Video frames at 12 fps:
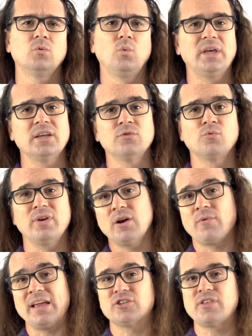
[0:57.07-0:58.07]
We can
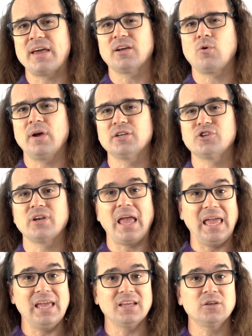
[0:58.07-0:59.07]
rearrange that equation,
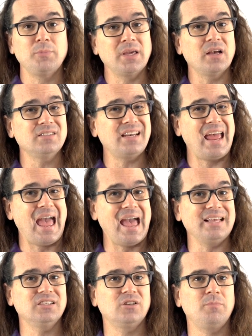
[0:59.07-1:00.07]
and because it
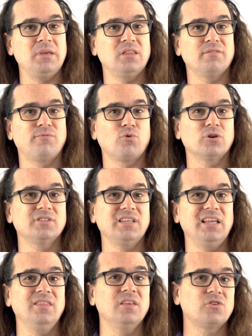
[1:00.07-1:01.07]
has to be the force
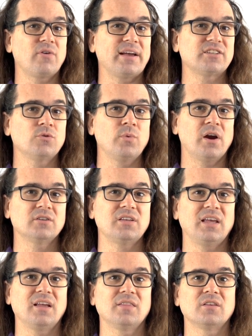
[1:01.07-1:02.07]
in the direction we are
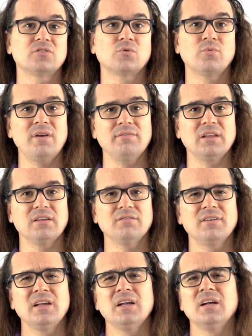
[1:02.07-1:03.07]
taking the
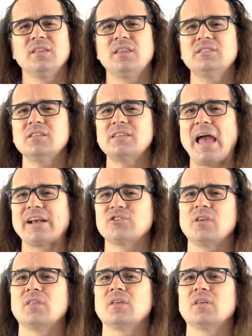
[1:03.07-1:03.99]
derivative, this is actually